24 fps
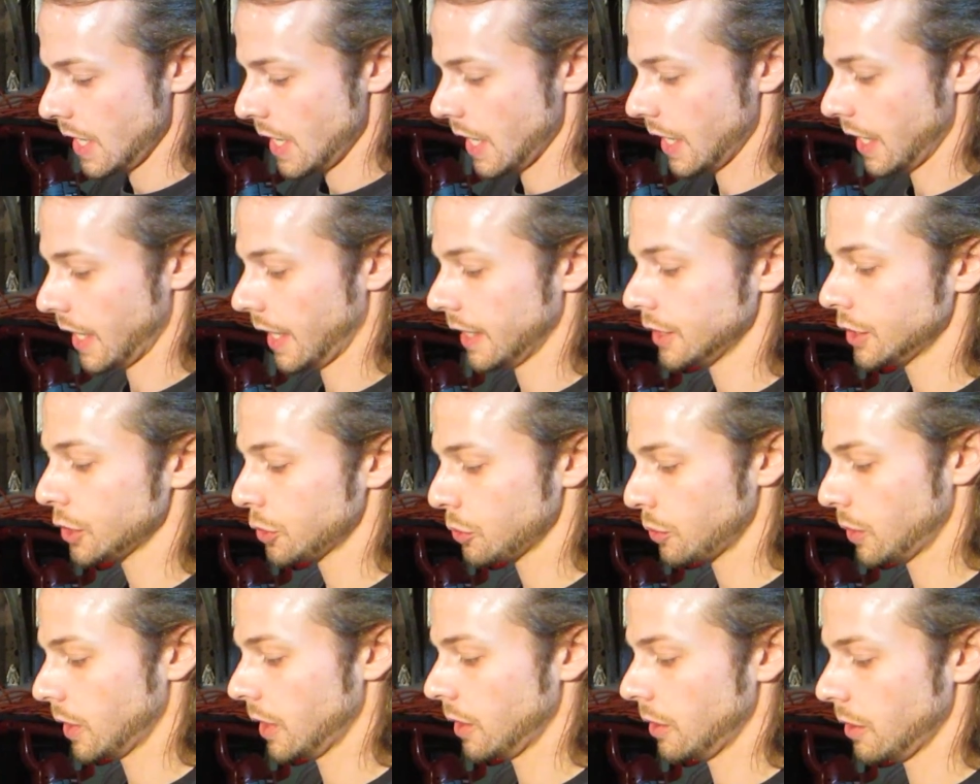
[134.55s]
And I just
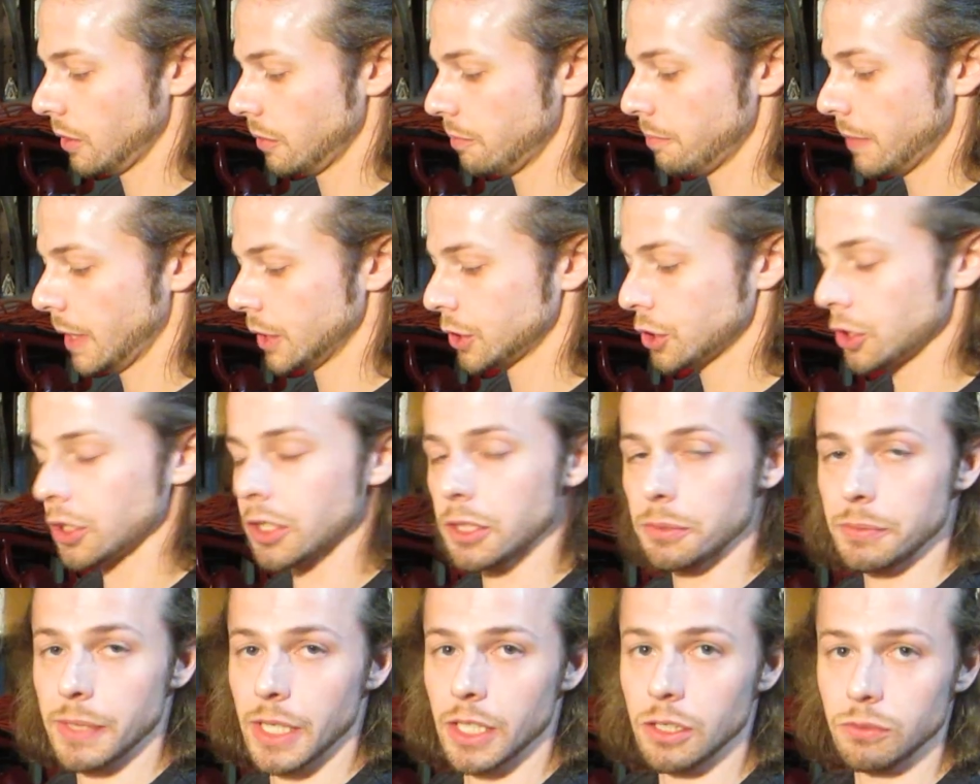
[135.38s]
wanna measure
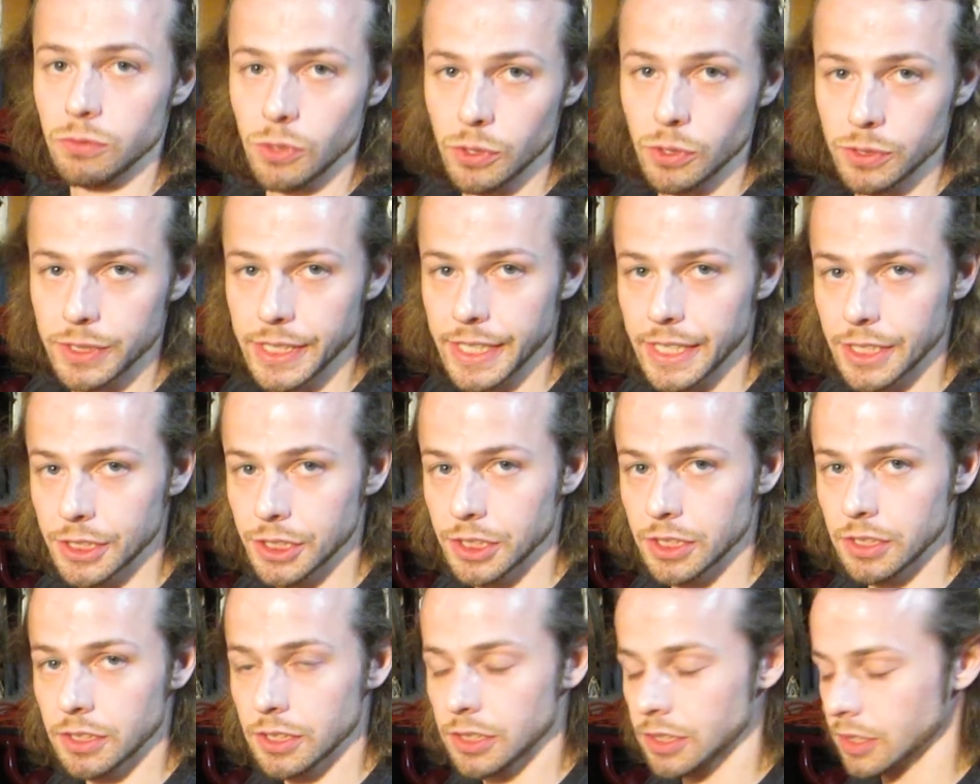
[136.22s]
the amount of
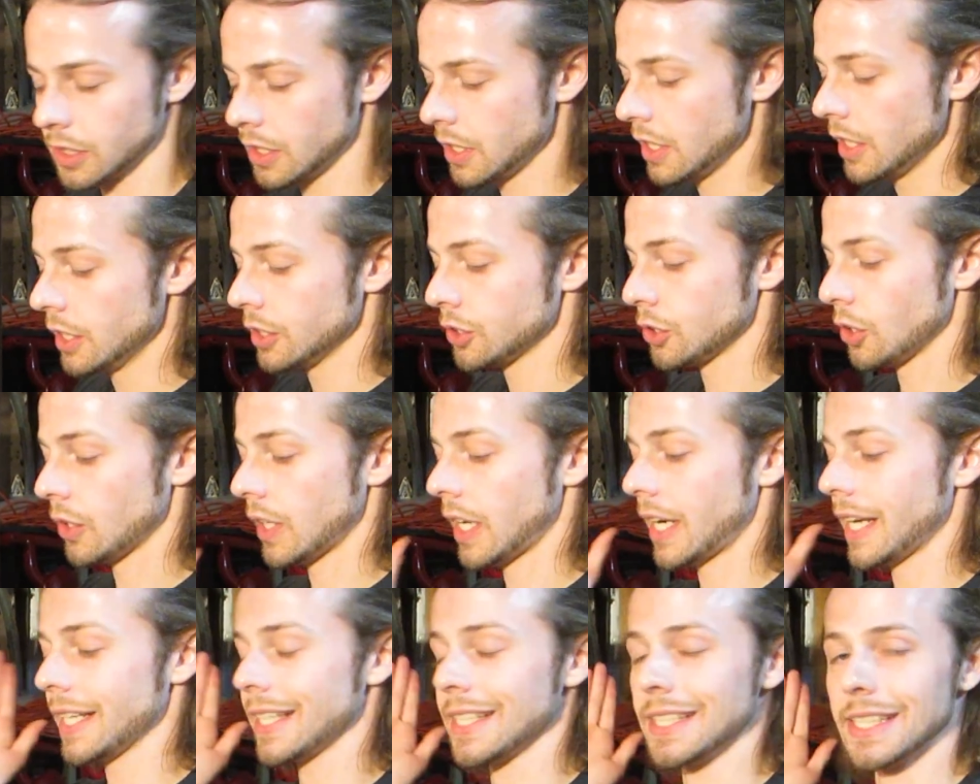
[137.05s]
rotations so that
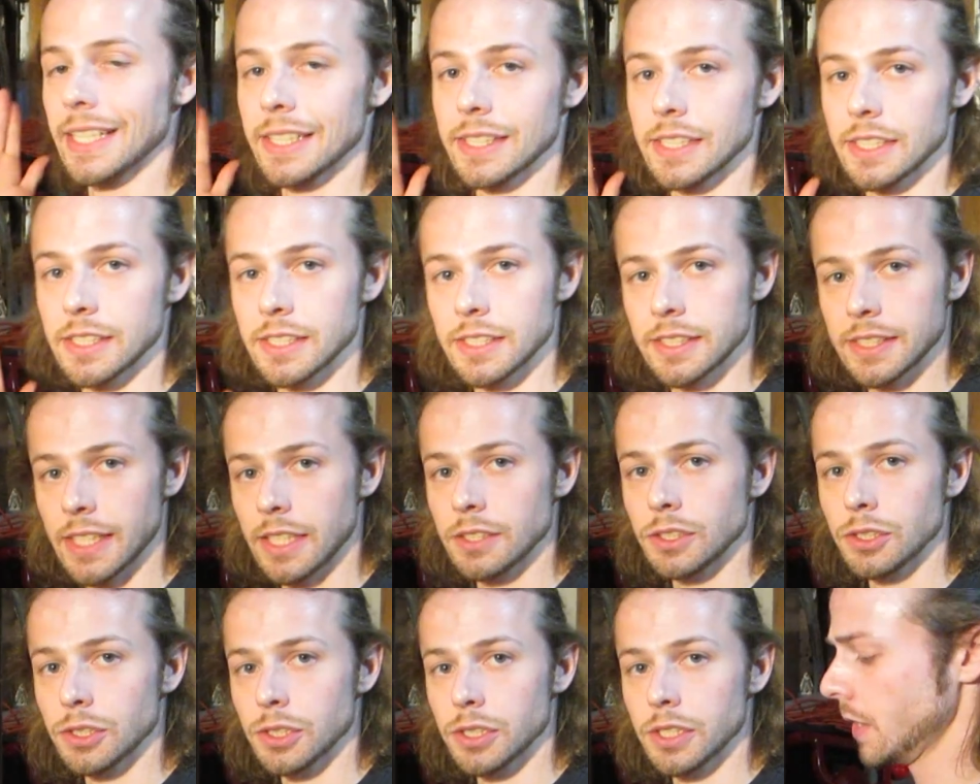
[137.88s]
I can get this
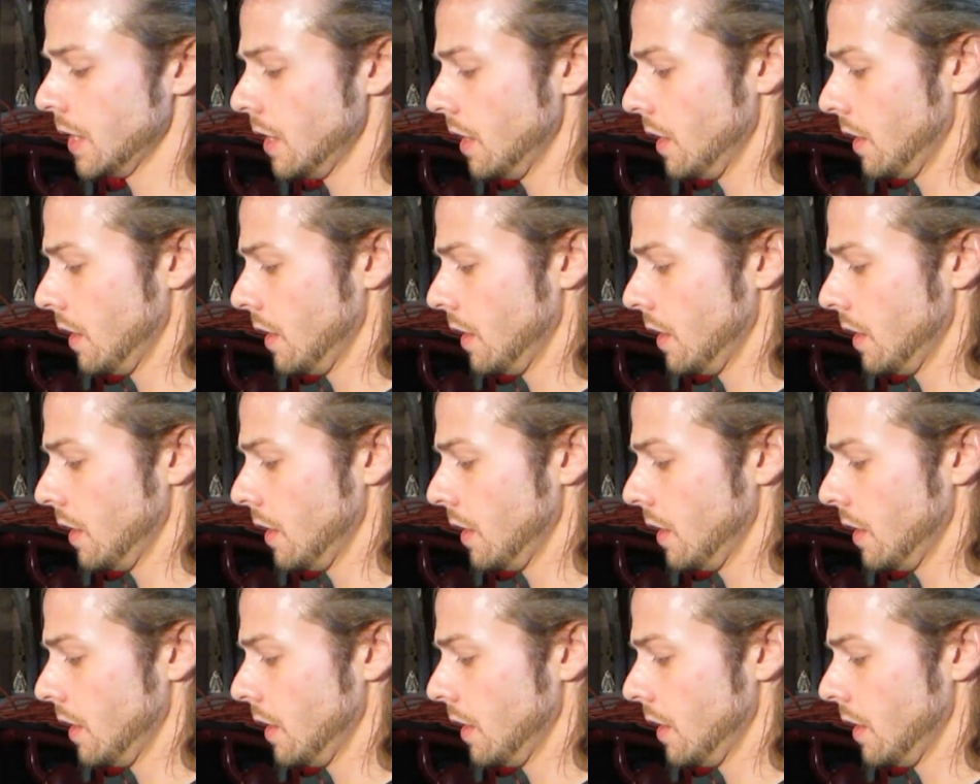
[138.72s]
centered.